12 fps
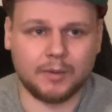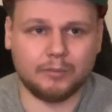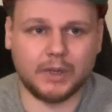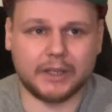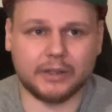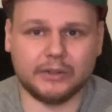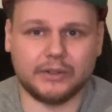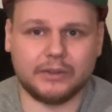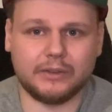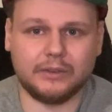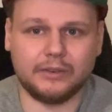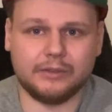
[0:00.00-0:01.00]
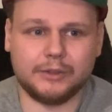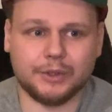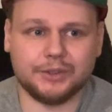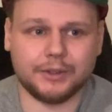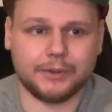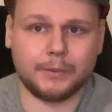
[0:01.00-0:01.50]
because you're
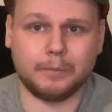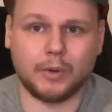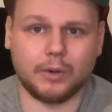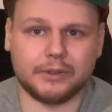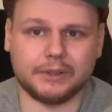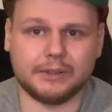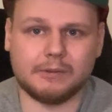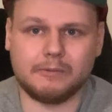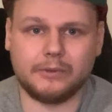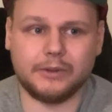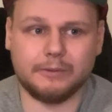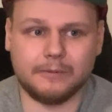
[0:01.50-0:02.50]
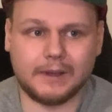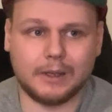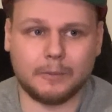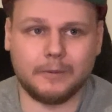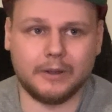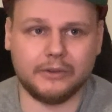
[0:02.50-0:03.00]
not supporting
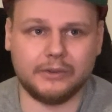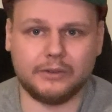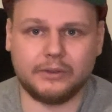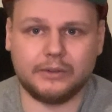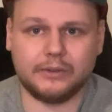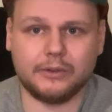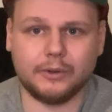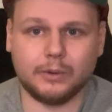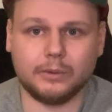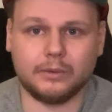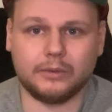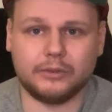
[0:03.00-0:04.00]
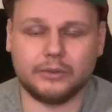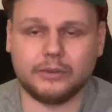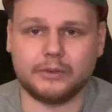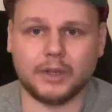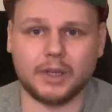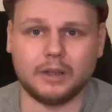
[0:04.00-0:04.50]
developers. Those
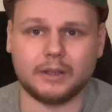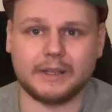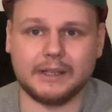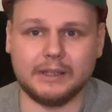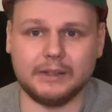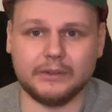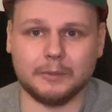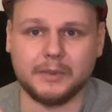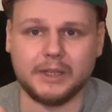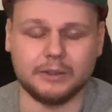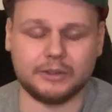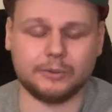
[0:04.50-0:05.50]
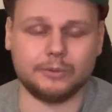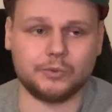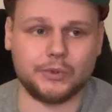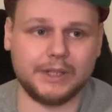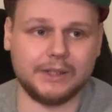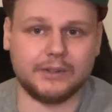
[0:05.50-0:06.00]
just keys are being
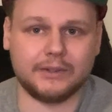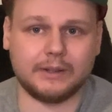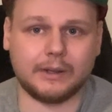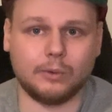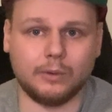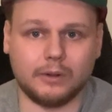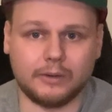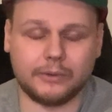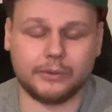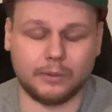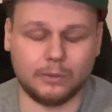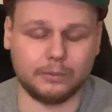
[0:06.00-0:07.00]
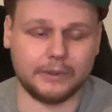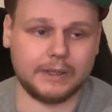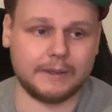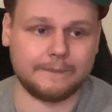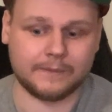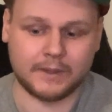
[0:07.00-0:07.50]
sold there.